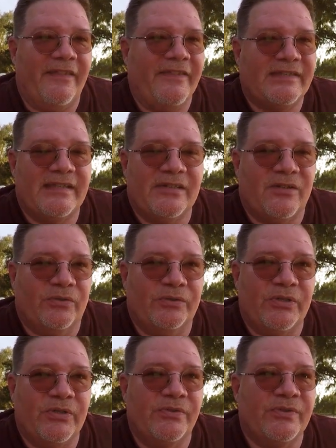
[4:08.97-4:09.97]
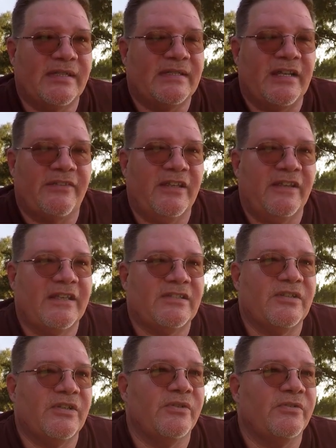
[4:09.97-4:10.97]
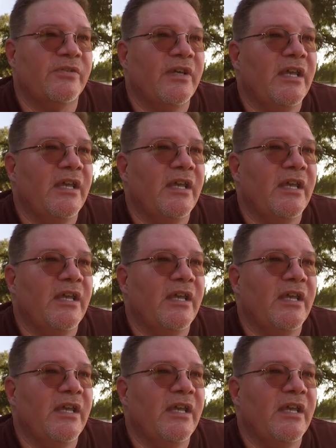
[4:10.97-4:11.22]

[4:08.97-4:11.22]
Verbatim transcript: And this is old news. It's nothing that's new.